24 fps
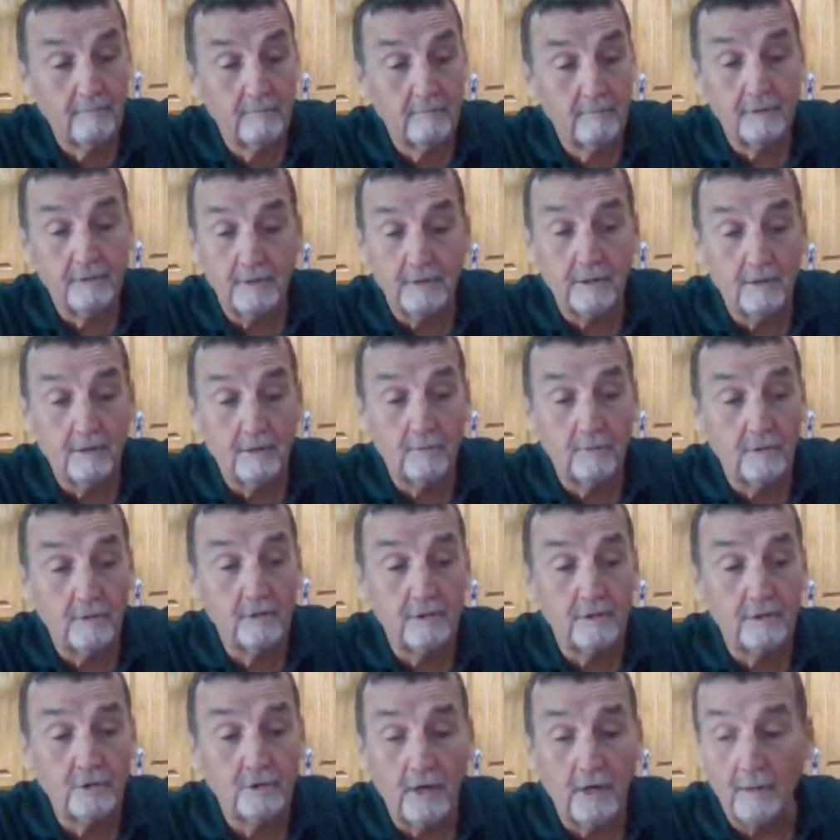you know, we're
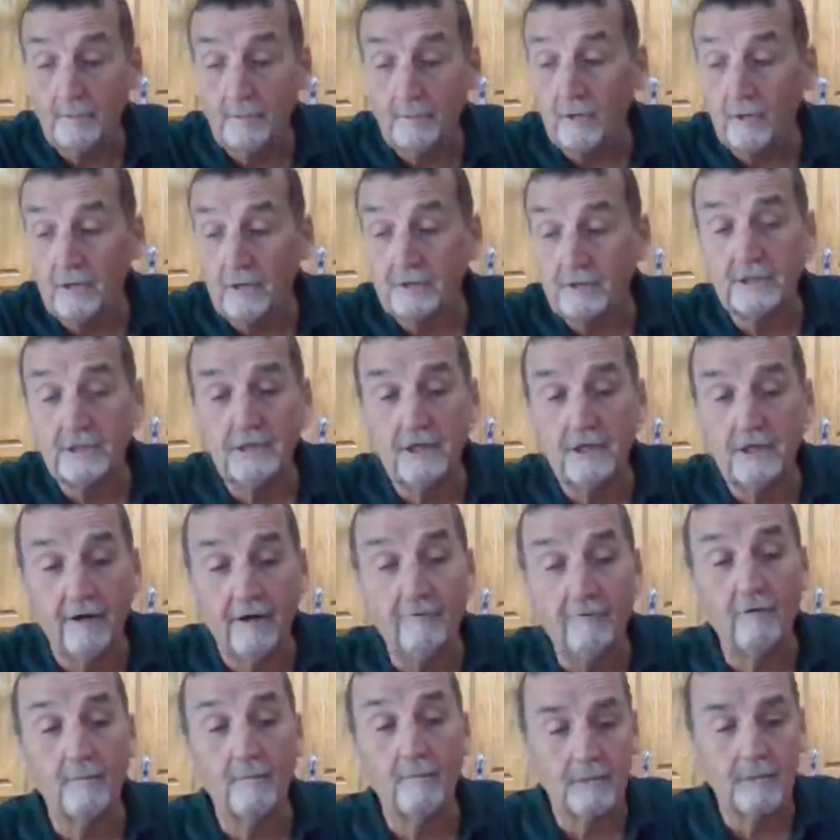in trouble because the
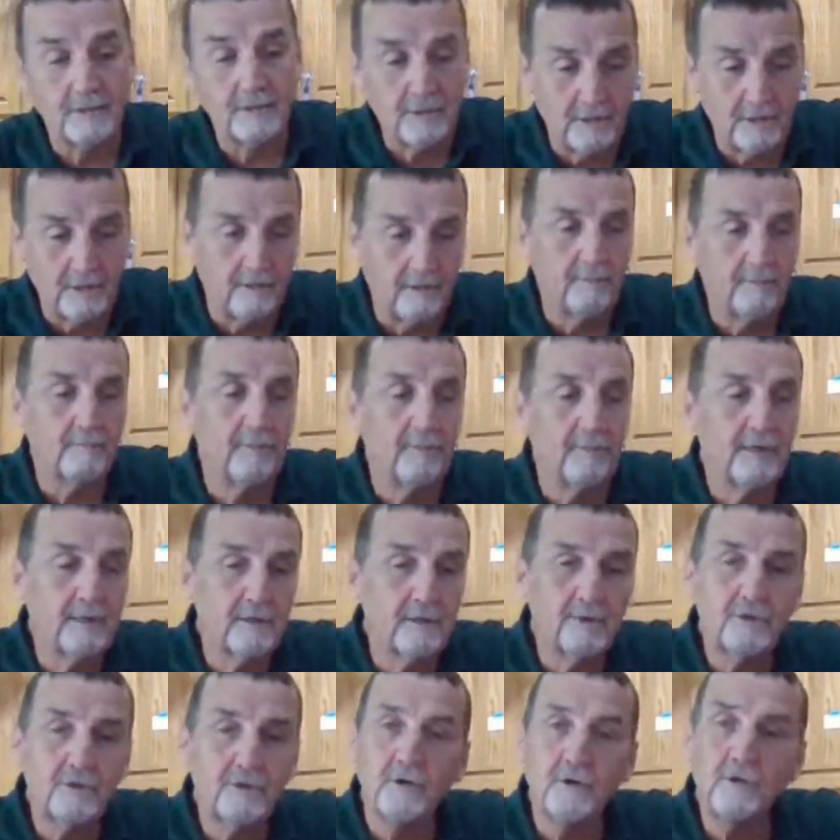government's come. But
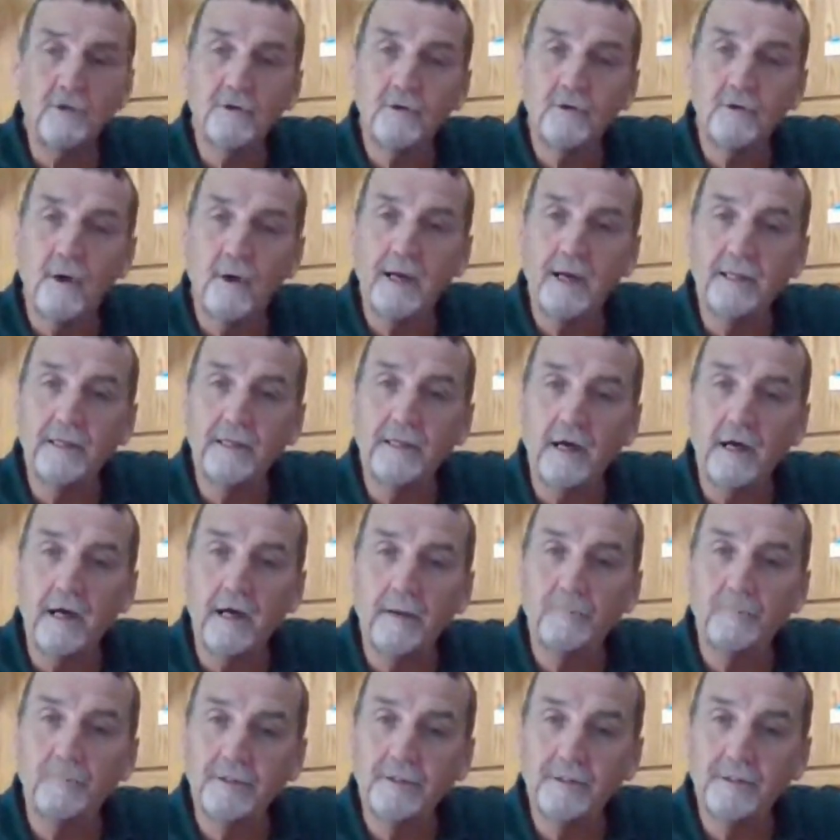it turned quite the
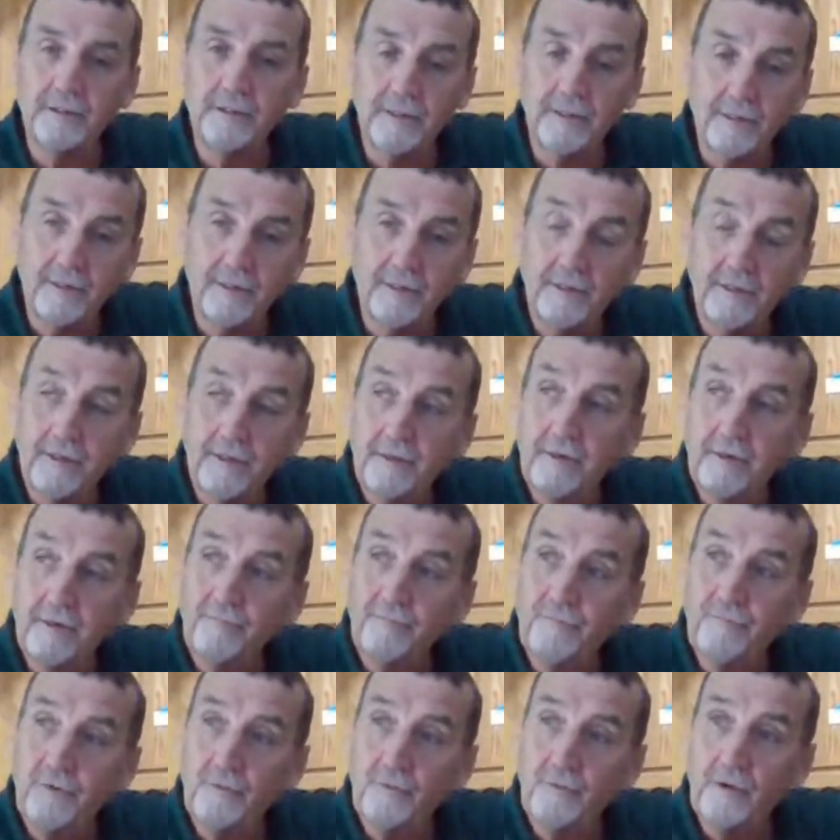opposite
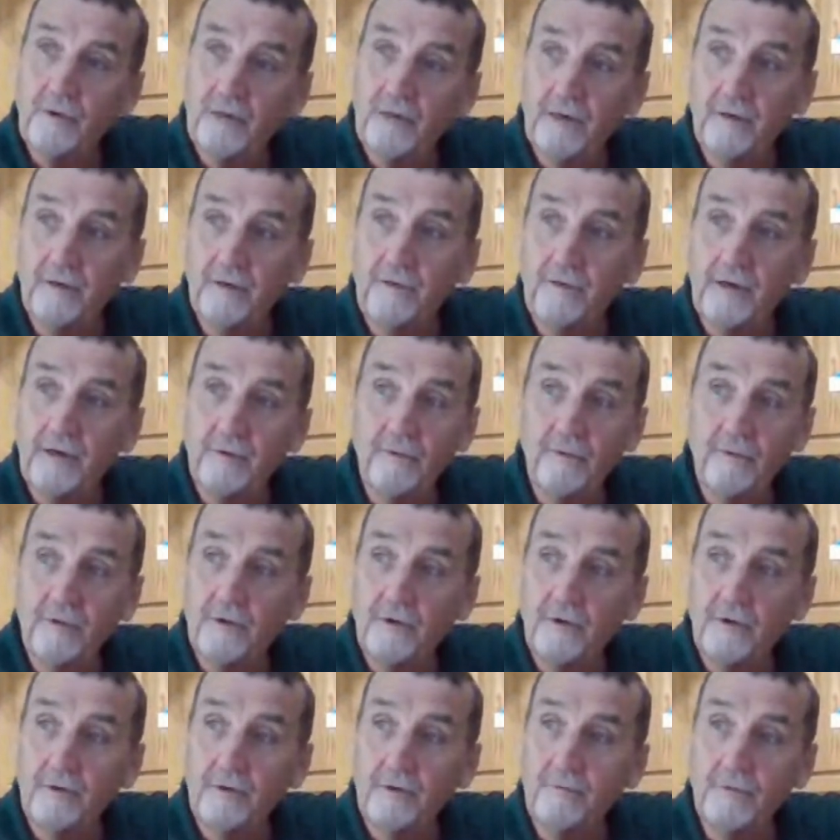to where they were the
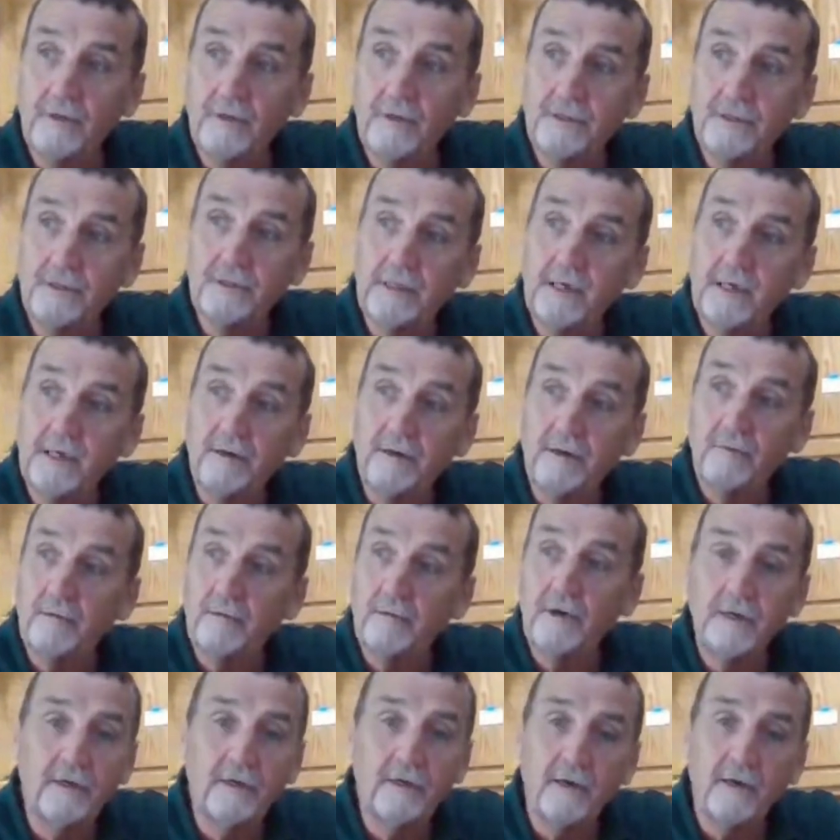only ones that
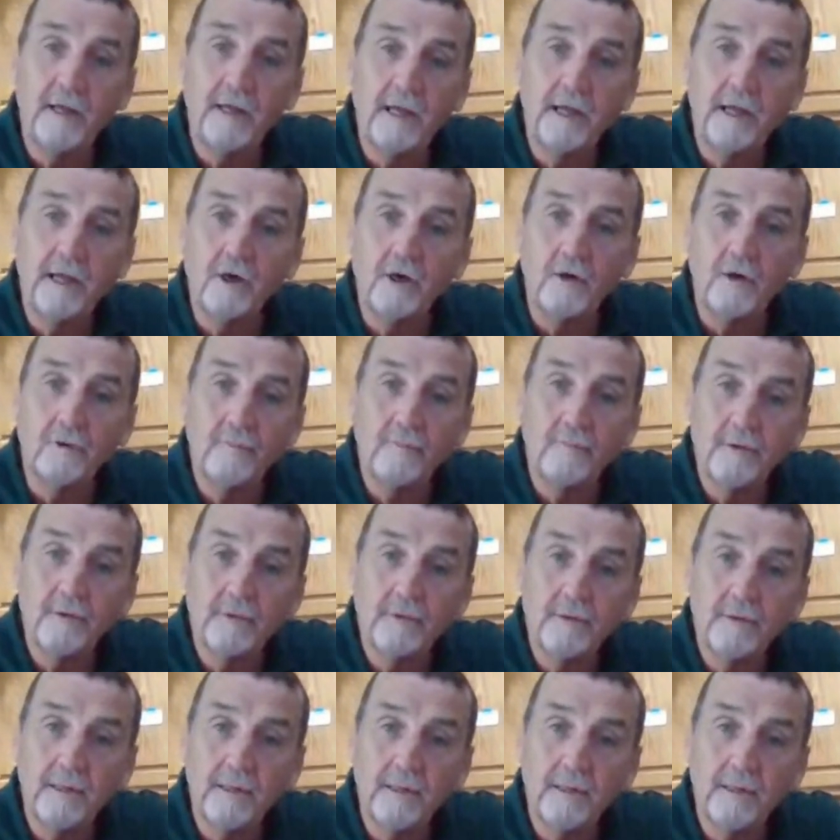were here to help.
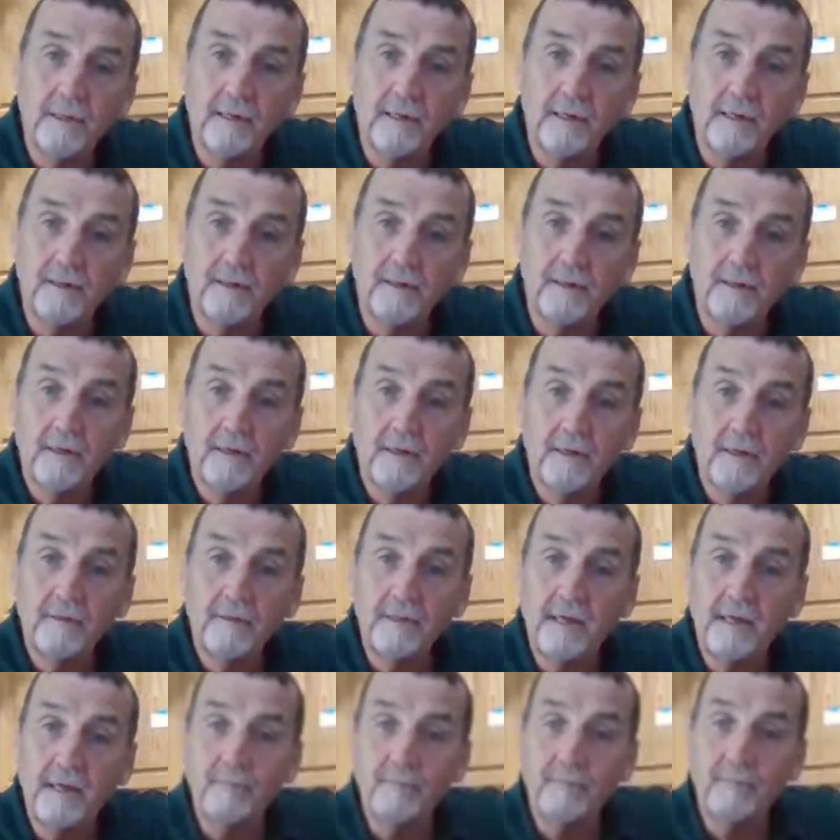Hey. Eh?
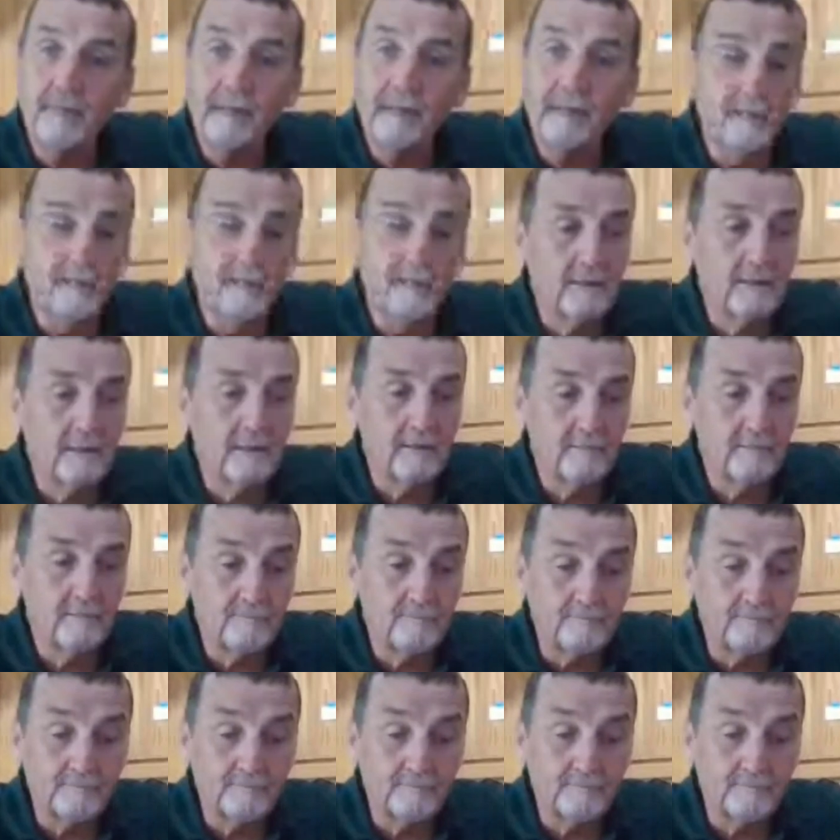They made um,